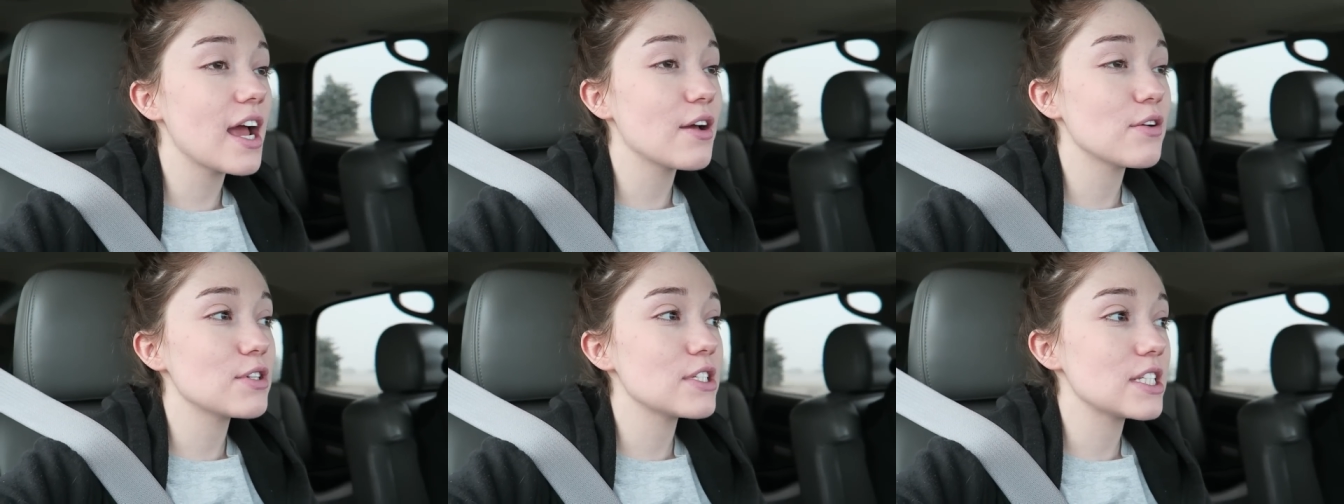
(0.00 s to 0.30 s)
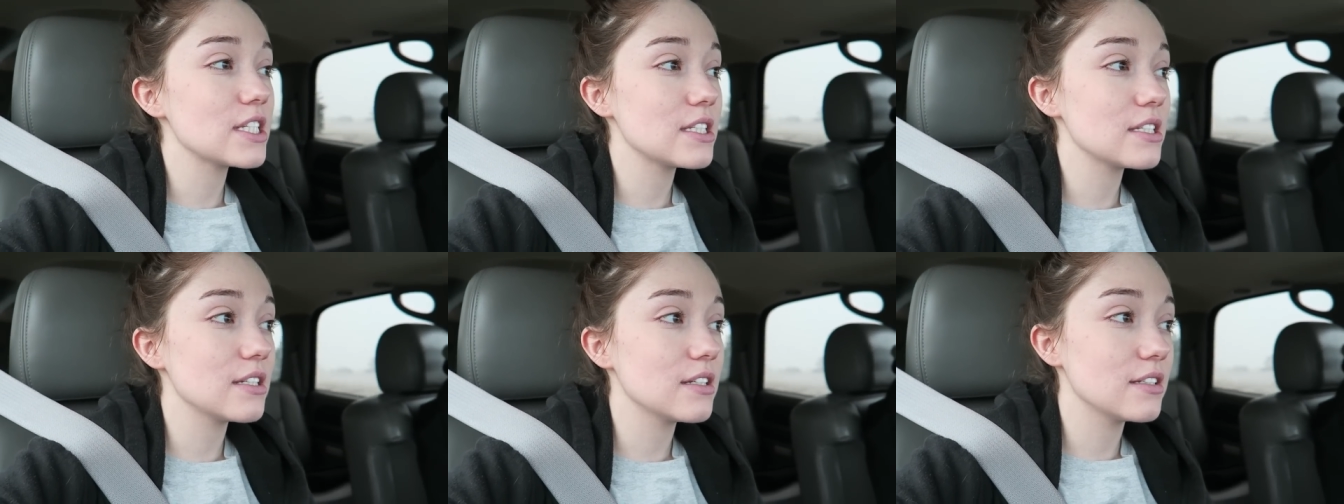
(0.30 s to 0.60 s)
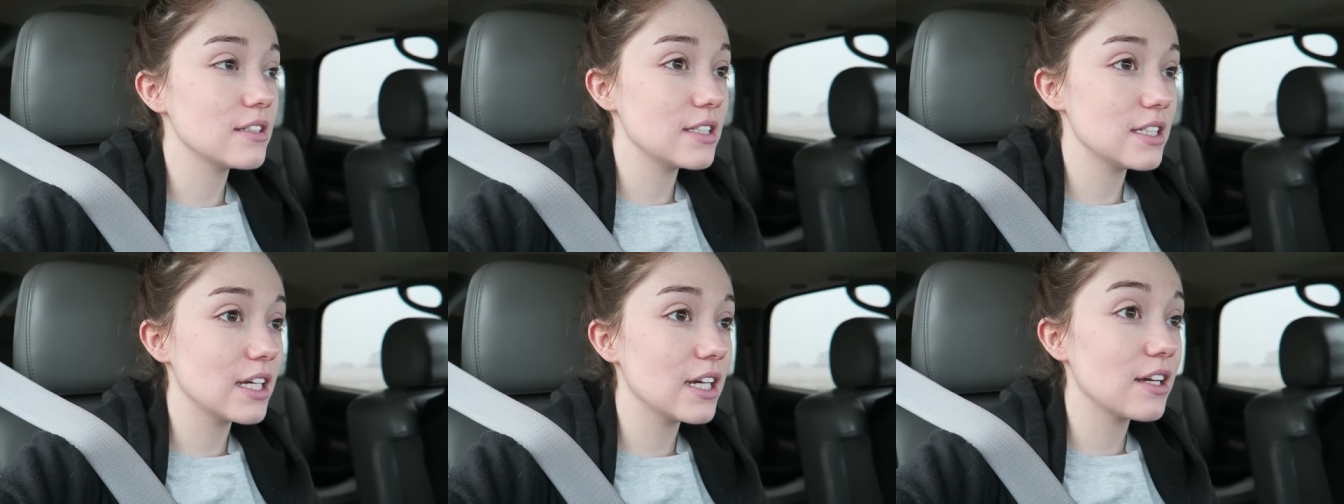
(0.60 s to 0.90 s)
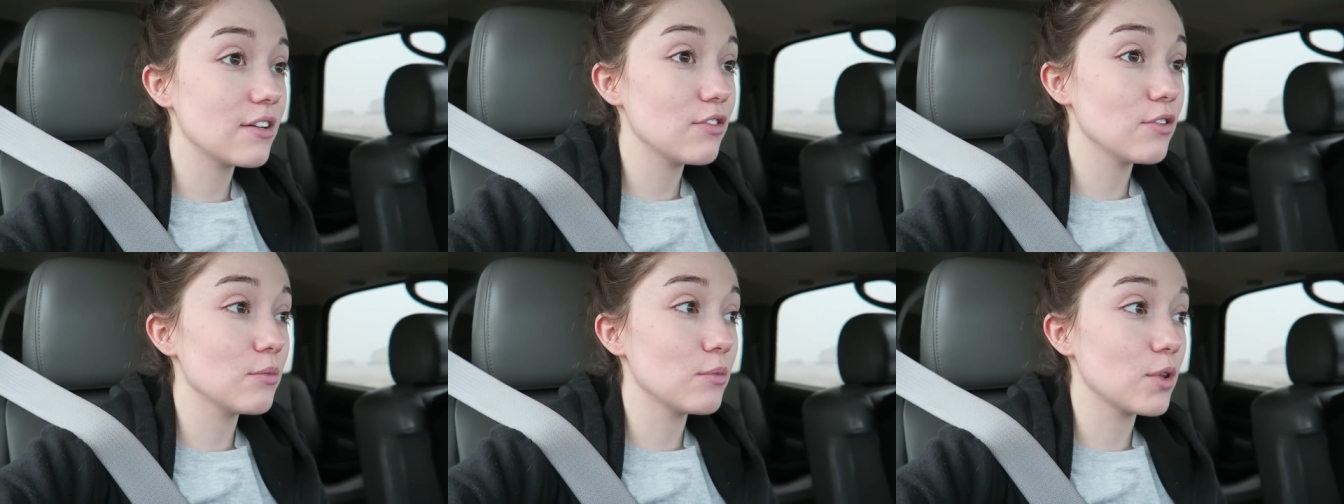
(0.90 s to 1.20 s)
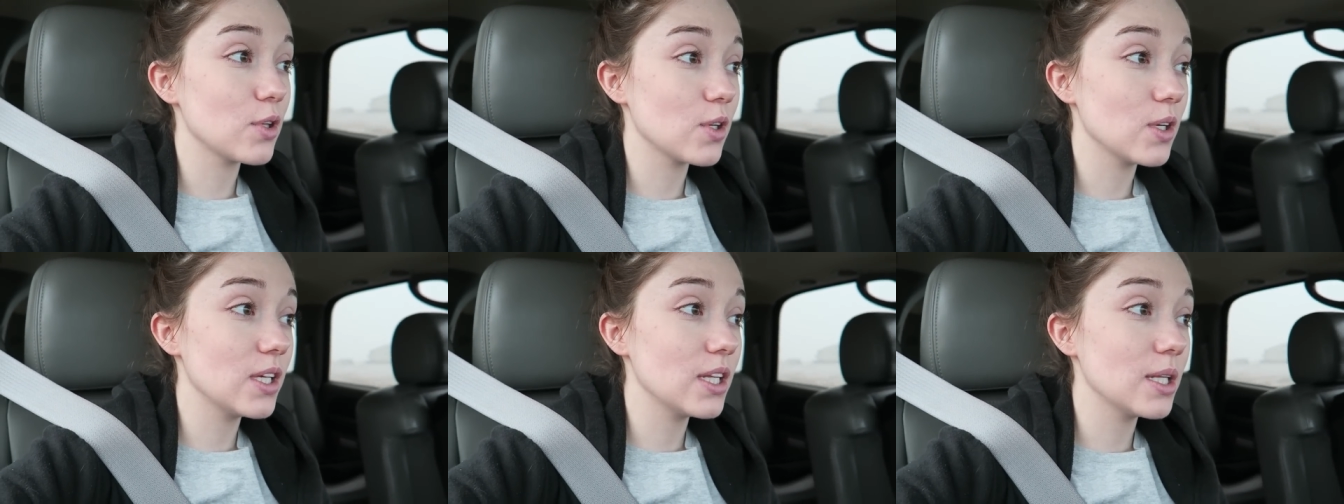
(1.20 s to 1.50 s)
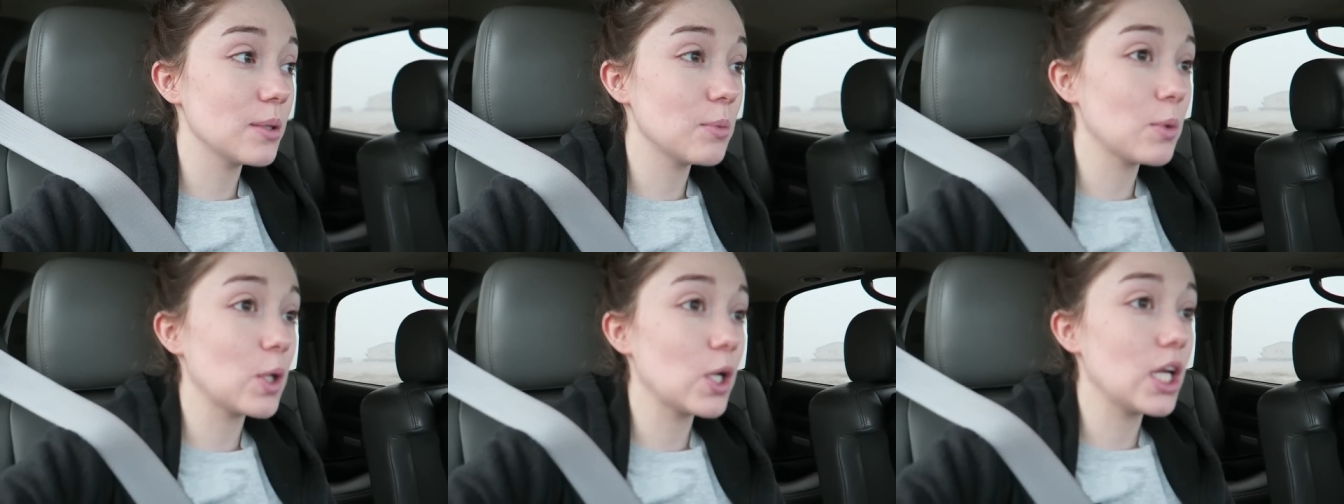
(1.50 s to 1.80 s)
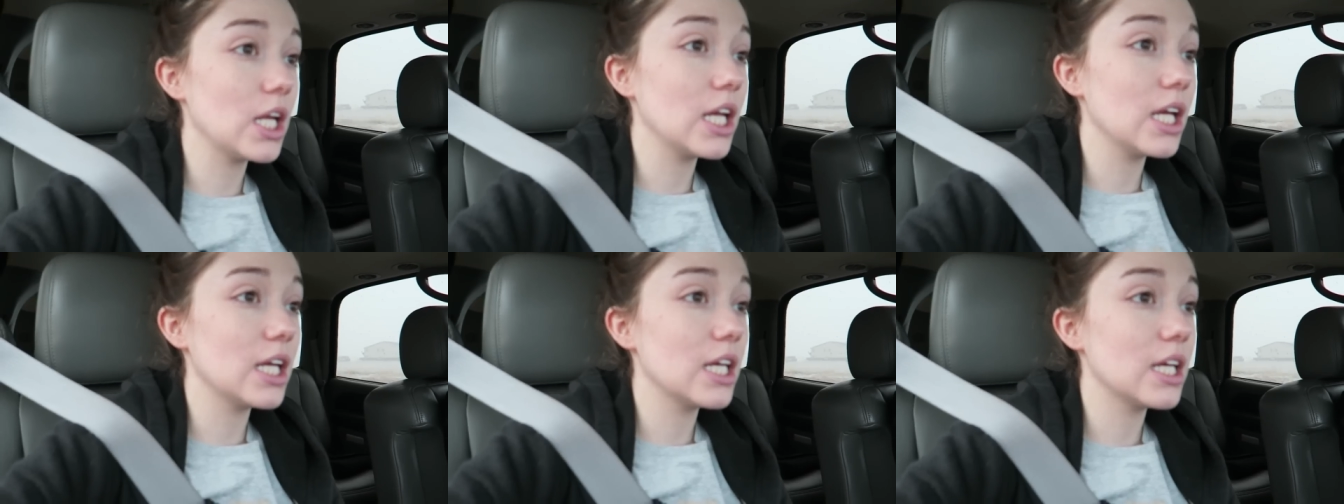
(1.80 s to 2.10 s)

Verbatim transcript: I was sick from three in the morning